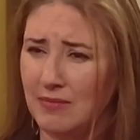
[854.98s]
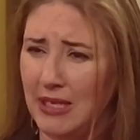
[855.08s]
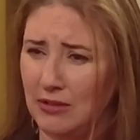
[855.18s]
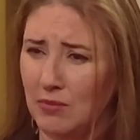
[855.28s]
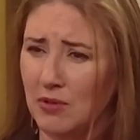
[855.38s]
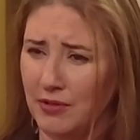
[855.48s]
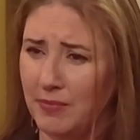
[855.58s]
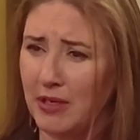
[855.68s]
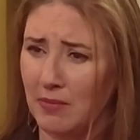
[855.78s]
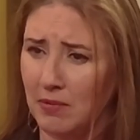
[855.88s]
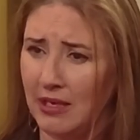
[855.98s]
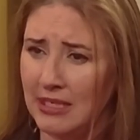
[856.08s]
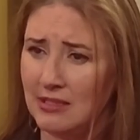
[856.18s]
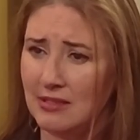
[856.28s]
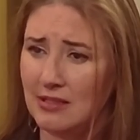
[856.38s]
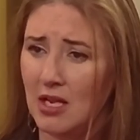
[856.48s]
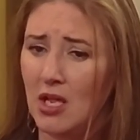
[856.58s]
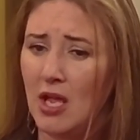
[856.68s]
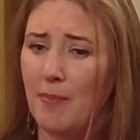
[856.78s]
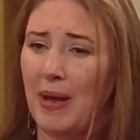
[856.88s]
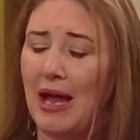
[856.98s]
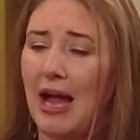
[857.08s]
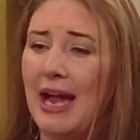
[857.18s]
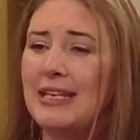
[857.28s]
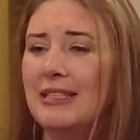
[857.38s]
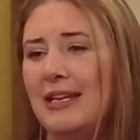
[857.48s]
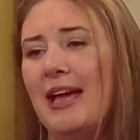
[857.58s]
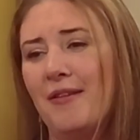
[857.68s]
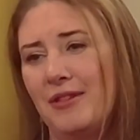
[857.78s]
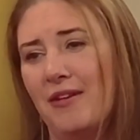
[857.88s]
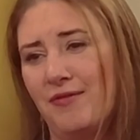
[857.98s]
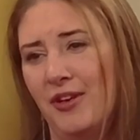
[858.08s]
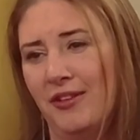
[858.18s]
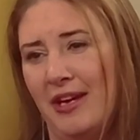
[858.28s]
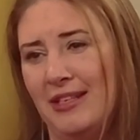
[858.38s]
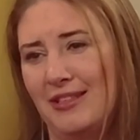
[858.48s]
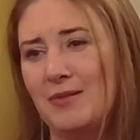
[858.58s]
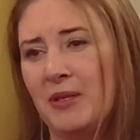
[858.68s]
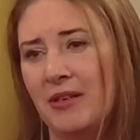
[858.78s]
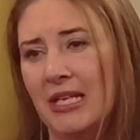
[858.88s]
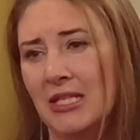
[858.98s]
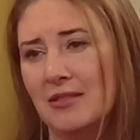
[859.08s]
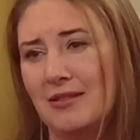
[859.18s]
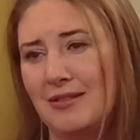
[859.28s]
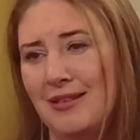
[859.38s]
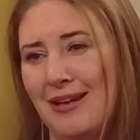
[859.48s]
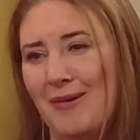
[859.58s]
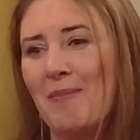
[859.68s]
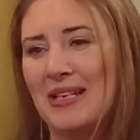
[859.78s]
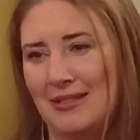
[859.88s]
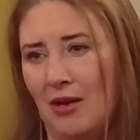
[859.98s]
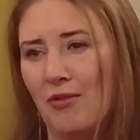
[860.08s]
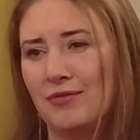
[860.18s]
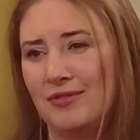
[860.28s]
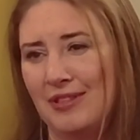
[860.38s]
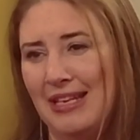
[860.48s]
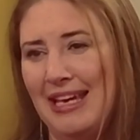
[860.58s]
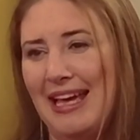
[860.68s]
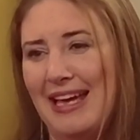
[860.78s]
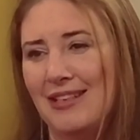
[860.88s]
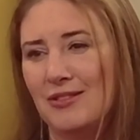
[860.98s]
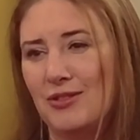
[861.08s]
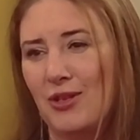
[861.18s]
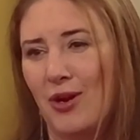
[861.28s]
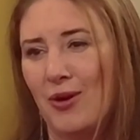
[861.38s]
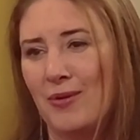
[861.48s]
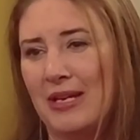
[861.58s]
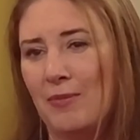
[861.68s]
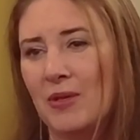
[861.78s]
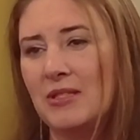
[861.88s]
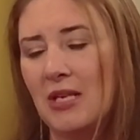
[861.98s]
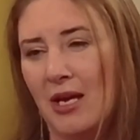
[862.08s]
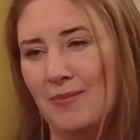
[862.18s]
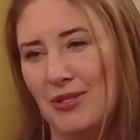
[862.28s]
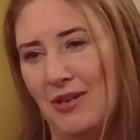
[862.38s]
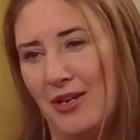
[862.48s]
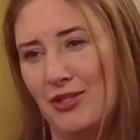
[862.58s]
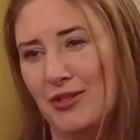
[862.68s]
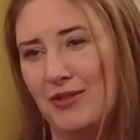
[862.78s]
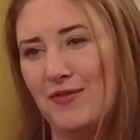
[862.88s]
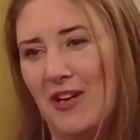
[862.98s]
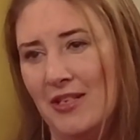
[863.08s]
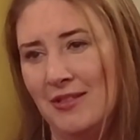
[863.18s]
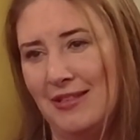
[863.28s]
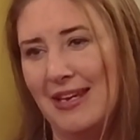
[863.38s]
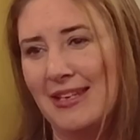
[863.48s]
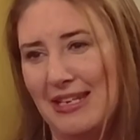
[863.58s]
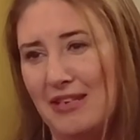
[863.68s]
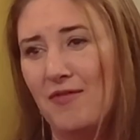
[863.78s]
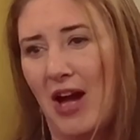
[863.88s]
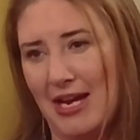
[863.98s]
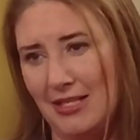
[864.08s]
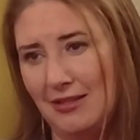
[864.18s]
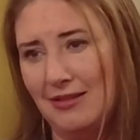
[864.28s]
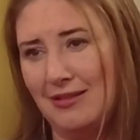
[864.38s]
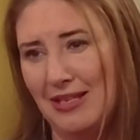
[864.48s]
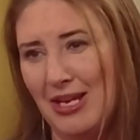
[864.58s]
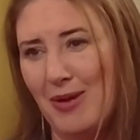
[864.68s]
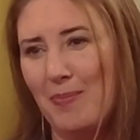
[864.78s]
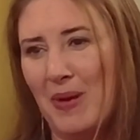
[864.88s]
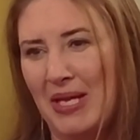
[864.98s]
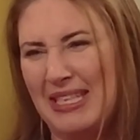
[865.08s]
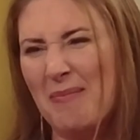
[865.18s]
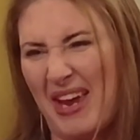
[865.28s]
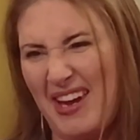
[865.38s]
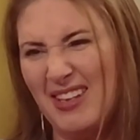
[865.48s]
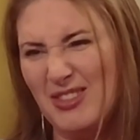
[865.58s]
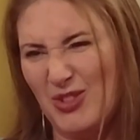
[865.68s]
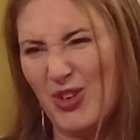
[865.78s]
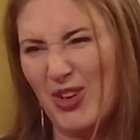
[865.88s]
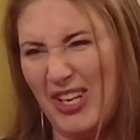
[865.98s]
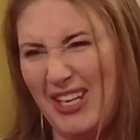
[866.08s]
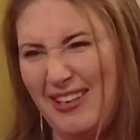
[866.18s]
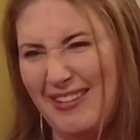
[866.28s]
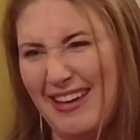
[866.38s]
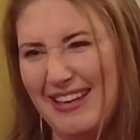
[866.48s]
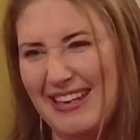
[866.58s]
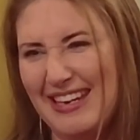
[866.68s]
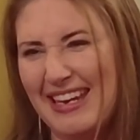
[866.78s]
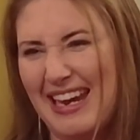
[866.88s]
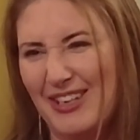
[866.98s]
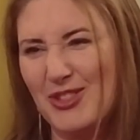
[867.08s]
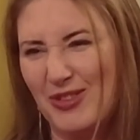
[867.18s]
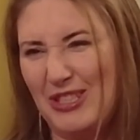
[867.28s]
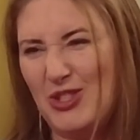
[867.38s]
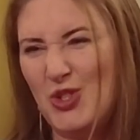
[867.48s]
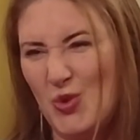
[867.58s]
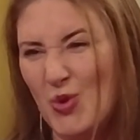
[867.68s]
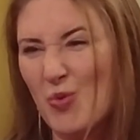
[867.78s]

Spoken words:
to make the world a better place. But I didn't have that frontline experience myself. And so it was time to not just fund and advise, but get my hands dirty and actually do